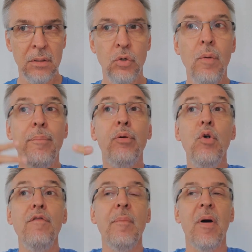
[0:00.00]
to
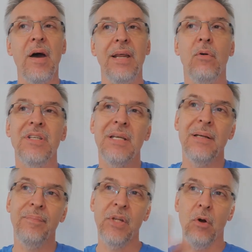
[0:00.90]
improve upon it, or to,
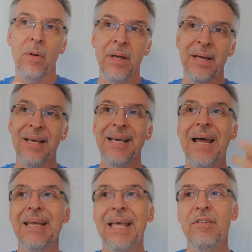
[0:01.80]
you know,
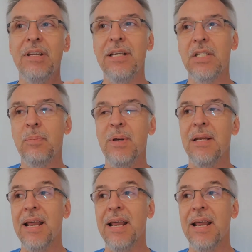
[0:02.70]
kind of give it his spin.